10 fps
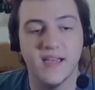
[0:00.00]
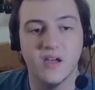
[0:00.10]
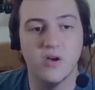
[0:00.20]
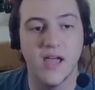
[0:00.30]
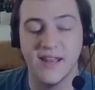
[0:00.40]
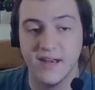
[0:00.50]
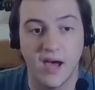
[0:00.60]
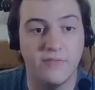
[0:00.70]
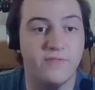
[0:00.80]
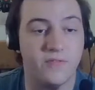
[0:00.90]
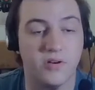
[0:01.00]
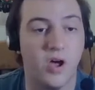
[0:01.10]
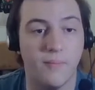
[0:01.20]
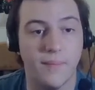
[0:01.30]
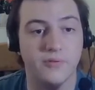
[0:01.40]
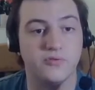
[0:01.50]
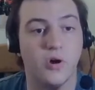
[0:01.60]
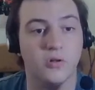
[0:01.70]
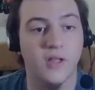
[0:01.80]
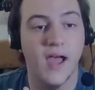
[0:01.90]
enough for a combat
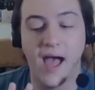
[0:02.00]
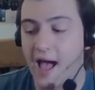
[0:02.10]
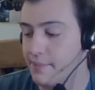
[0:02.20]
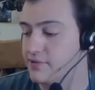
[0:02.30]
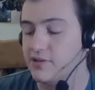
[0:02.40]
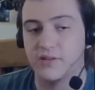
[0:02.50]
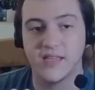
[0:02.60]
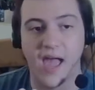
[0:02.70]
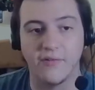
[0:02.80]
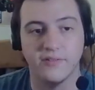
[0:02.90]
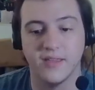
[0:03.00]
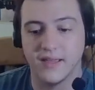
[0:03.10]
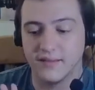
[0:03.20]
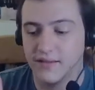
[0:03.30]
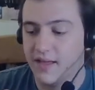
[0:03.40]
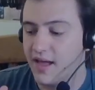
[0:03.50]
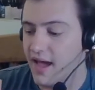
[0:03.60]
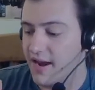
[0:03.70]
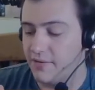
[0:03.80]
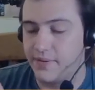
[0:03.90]
patrol, absolutely guaranteed.
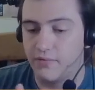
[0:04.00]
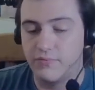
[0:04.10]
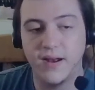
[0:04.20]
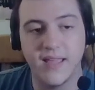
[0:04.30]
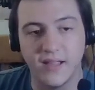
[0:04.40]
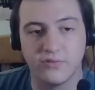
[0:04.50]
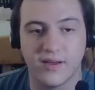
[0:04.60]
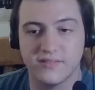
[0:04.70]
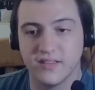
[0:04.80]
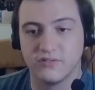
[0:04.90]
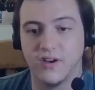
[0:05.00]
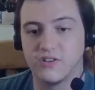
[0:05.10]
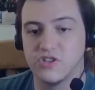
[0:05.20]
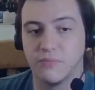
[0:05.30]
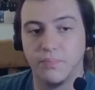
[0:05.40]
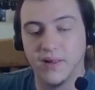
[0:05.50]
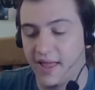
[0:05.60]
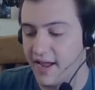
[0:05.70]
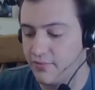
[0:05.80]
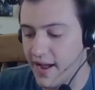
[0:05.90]
And it'd be a really interesting structure to play
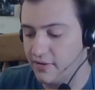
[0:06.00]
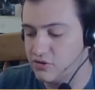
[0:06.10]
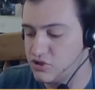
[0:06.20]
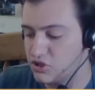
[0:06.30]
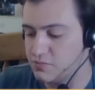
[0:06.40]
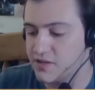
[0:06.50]
around just because